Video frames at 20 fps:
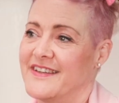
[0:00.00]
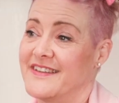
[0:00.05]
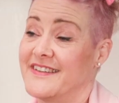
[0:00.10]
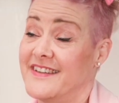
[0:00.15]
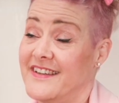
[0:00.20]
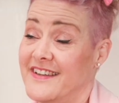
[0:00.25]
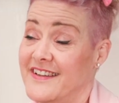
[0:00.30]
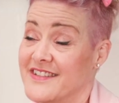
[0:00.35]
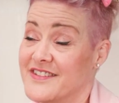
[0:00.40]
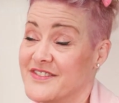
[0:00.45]

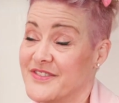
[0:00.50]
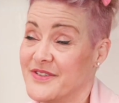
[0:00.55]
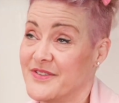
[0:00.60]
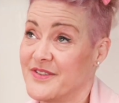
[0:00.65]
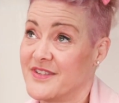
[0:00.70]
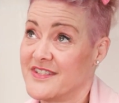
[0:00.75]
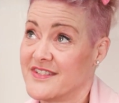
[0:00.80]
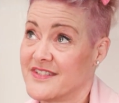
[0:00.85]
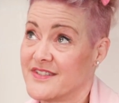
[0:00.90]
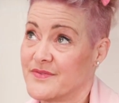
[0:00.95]
Yeah, so
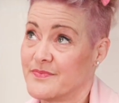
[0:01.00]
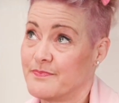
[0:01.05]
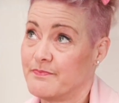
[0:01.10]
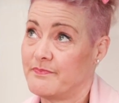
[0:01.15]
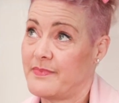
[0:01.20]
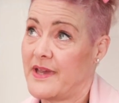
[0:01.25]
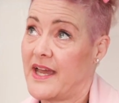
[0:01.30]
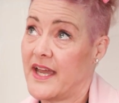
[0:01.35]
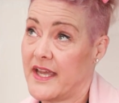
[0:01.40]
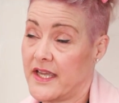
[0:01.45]
this
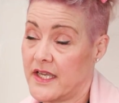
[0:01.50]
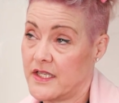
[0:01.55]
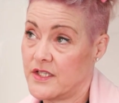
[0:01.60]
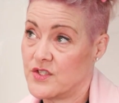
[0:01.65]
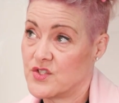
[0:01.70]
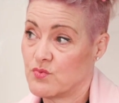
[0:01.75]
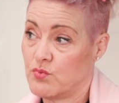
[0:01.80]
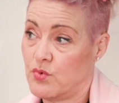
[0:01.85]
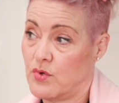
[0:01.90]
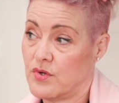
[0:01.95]

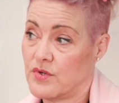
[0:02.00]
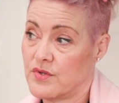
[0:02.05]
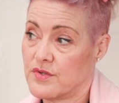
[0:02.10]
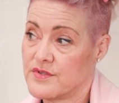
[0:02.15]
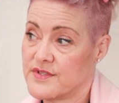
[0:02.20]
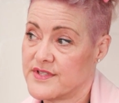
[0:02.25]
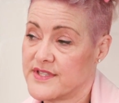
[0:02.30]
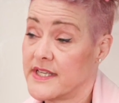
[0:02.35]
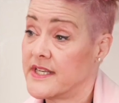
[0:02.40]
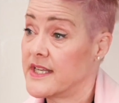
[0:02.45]
page
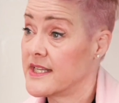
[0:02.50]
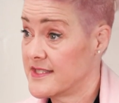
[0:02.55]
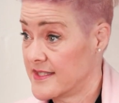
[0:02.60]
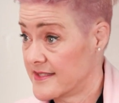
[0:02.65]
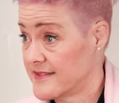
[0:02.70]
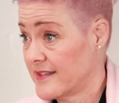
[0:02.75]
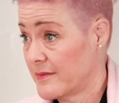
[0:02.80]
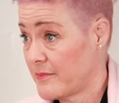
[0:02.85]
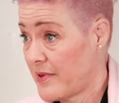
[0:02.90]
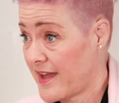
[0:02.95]
was an
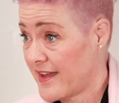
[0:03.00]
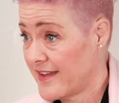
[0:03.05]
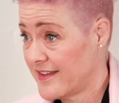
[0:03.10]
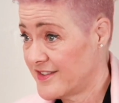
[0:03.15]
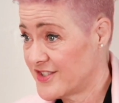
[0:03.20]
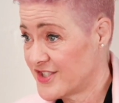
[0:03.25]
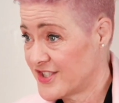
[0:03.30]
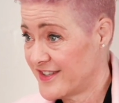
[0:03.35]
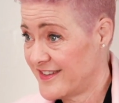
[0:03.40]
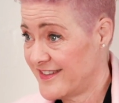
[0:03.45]
existing
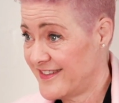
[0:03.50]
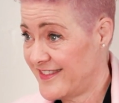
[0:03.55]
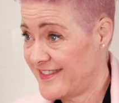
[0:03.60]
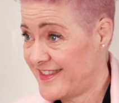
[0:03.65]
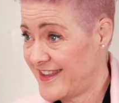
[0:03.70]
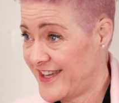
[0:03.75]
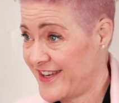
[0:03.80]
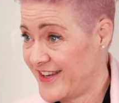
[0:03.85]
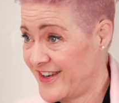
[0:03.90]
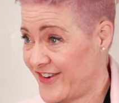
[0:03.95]
page
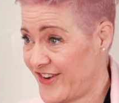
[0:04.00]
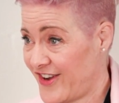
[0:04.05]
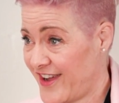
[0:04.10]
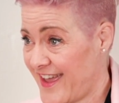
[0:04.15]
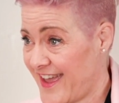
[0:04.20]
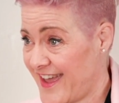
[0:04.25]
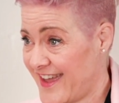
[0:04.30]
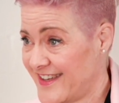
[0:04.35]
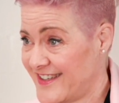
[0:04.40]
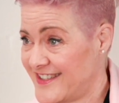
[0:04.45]
that I
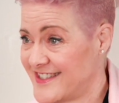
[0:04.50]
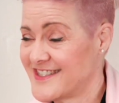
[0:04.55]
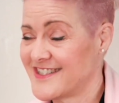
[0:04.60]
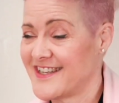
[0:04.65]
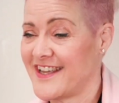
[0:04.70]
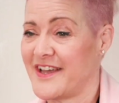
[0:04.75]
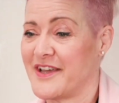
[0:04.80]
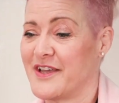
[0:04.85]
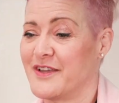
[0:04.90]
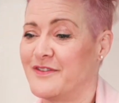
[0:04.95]
had.
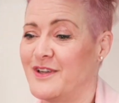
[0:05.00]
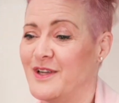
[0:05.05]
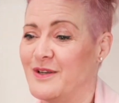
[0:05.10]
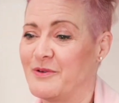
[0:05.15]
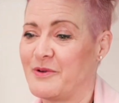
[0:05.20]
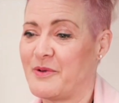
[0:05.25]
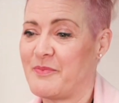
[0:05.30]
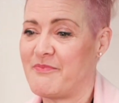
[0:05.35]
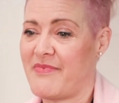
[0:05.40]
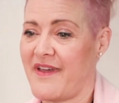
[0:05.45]
Uh, if you
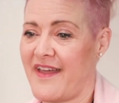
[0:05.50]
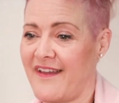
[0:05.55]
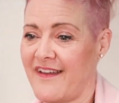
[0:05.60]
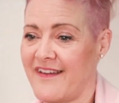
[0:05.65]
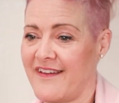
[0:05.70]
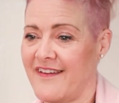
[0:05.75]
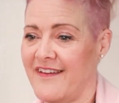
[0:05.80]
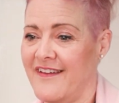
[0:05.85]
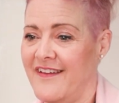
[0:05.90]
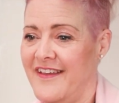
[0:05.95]
look
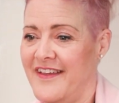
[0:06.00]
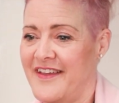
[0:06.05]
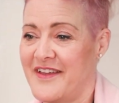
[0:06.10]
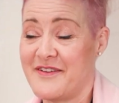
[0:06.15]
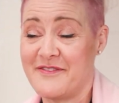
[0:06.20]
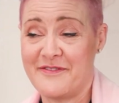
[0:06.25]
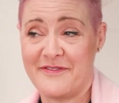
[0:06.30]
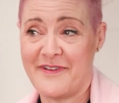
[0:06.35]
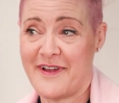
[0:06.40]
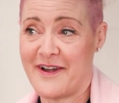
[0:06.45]
back
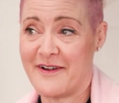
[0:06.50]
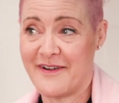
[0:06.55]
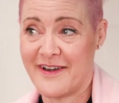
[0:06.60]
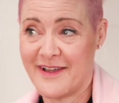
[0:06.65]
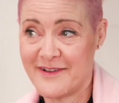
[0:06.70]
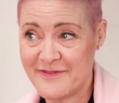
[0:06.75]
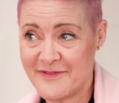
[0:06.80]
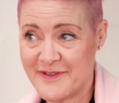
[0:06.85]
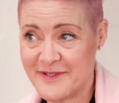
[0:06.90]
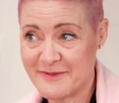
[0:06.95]
far
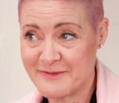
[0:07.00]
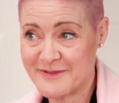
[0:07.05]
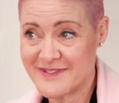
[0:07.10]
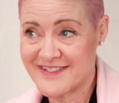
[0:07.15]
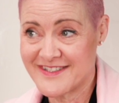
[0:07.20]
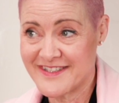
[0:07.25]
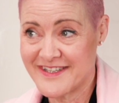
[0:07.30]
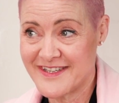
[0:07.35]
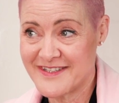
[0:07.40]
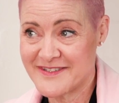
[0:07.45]
enough, you'll
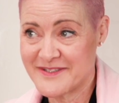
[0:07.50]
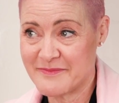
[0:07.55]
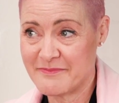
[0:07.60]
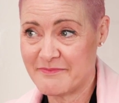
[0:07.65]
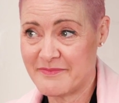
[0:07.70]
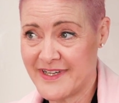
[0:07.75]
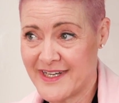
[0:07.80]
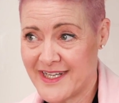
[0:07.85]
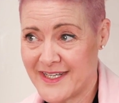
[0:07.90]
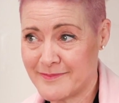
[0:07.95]
see
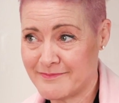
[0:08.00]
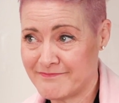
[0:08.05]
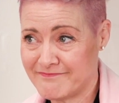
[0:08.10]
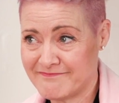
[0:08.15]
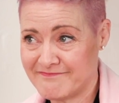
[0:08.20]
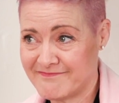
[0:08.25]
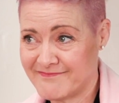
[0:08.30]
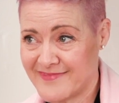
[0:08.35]
some pin-up